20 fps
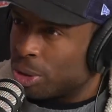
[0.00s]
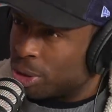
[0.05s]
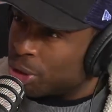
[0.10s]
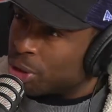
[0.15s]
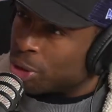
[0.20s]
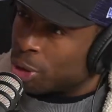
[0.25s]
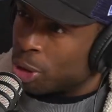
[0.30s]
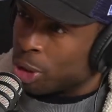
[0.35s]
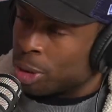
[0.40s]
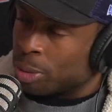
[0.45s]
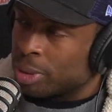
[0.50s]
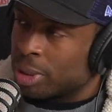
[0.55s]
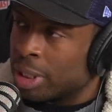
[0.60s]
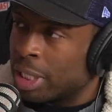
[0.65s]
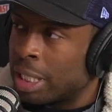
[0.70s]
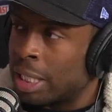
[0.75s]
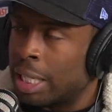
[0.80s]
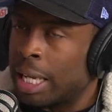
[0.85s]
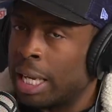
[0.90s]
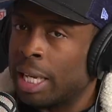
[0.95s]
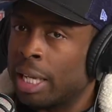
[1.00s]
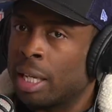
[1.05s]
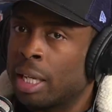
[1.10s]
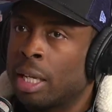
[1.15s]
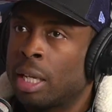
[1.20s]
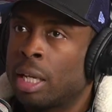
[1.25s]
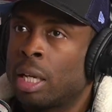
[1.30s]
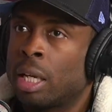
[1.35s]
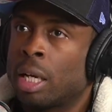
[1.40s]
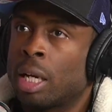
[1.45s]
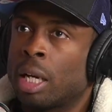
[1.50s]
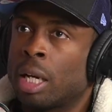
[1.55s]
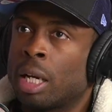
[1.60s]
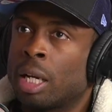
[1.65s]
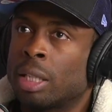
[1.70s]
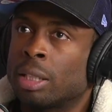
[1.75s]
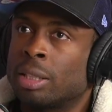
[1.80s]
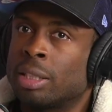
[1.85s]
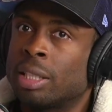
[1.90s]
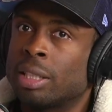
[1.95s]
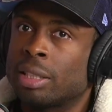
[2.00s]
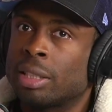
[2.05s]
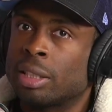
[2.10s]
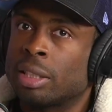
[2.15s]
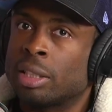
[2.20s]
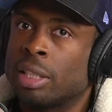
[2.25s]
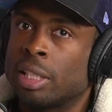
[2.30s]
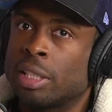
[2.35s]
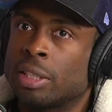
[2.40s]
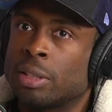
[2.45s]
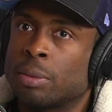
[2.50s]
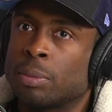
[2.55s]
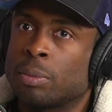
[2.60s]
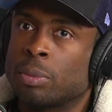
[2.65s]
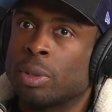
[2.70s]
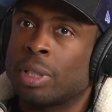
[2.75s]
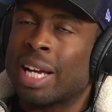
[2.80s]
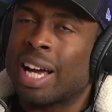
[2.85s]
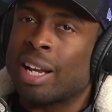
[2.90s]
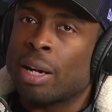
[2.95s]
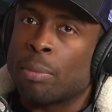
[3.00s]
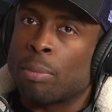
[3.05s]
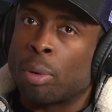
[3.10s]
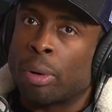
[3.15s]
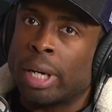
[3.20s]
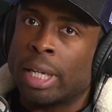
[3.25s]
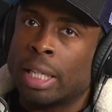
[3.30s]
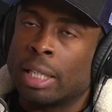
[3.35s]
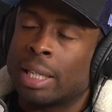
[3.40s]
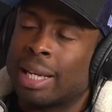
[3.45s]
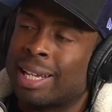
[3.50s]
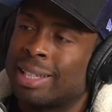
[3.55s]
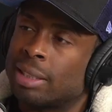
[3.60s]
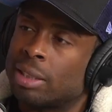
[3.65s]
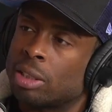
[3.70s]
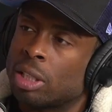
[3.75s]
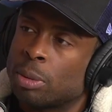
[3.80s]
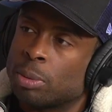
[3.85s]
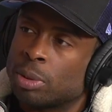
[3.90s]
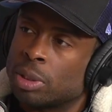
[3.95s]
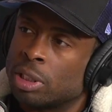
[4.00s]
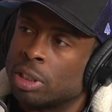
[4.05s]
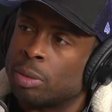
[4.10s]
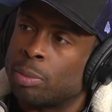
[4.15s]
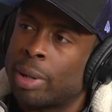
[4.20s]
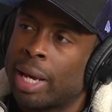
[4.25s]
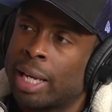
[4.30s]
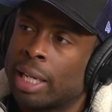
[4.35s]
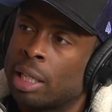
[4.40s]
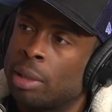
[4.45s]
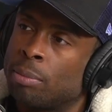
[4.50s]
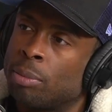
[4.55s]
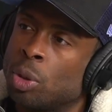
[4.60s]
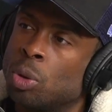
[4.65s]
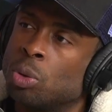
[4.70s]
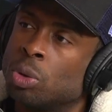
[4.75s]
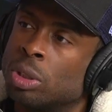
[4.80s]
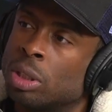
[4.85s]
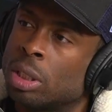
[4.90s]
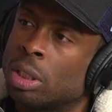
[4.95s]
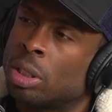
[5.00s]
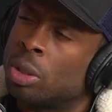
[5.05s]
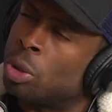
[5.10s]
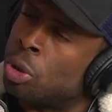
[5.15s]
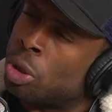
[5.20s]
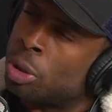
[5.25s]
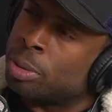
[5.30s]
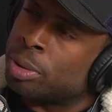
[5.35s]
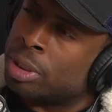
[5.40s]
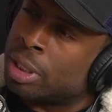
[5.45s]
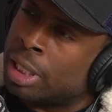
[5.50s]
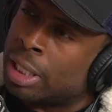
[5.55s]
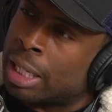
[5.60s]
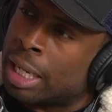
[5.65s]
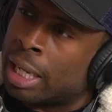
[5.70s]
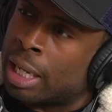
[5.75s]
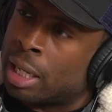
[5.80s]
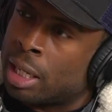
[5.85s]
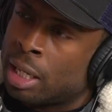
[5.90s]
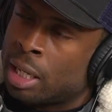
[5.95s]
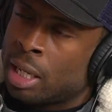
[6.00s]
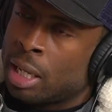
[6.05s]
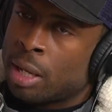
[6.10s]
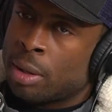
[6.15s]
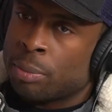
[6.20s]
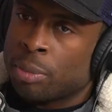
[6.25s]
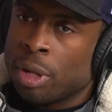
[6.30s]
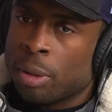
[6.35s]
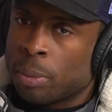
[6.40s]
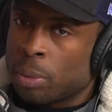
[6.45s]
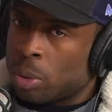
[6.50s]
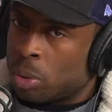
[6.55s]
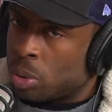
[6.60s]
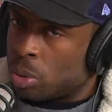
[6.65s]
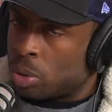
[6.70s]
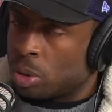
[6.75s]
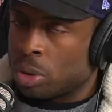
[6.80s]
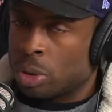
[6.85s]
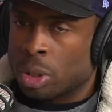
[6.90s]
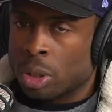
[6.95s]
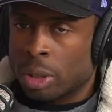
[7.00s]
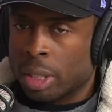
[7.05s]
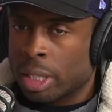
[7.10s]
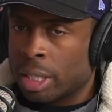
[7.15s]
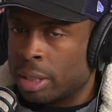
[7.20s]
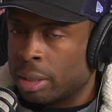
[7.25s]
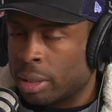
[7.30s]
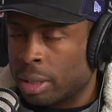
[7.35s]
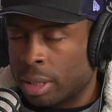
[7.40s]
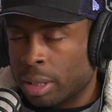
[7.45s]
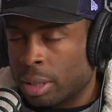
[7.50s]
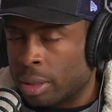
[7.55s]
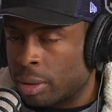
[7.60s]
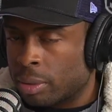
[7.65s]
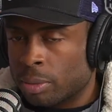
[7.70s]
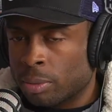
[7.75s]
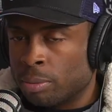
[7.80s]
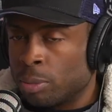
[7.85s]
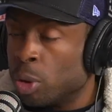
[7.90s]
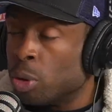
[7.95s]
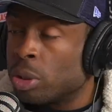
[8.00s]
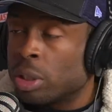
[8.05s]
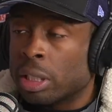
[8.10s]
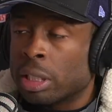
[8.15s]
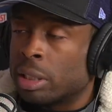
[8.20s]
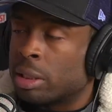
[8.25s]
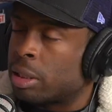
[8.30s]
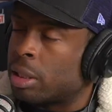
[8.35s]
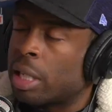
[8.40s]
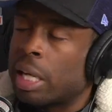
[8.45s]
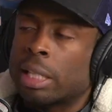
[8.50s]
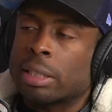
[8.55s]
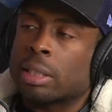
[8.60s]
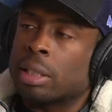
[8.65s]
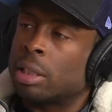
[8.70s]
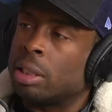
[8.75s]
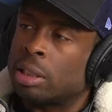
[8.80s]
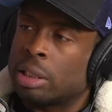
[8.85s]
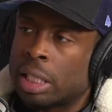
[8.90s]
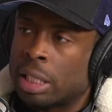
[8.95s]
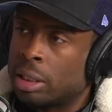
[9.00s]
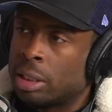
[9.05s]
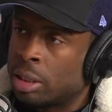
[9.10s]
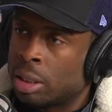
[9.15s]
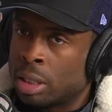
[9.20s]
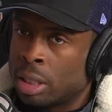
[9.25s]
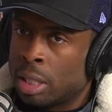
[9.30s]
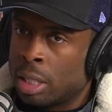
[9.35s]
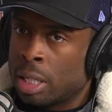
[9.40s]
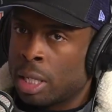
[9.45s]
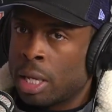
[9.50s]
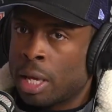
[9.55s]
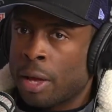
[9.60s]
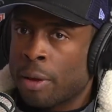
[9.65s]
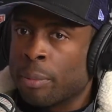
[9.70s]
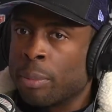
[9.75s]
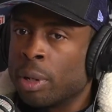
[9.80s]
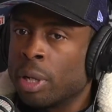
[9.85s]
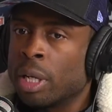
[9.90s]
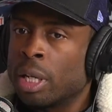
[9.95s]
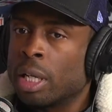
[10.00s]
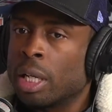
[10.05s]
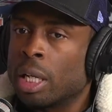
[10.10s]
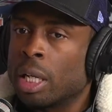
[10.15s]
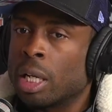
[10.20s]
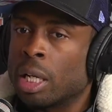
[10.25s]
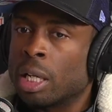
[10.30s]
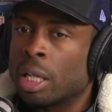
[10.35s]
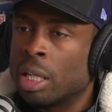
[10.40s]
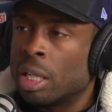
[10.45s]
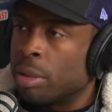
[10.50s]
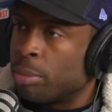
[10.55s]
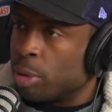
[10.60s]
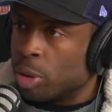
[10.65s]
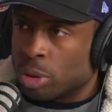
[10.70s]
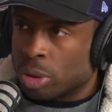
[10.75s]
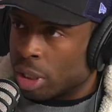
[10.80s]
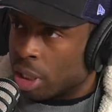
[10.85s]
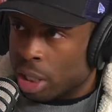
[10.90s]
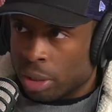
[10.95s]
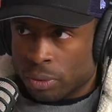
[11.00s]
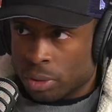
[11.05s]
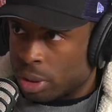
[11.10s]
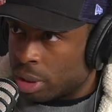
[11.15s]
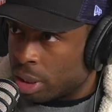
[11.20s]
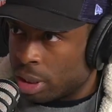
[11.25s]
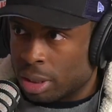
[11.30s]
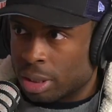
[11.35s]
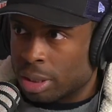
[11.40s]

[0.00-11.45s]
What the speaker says: You know what I'm saying? Like, just kind of bringing like substance back in music. You know what I'm saying? Like, people, you know, music is constantly changing, but good music never changes.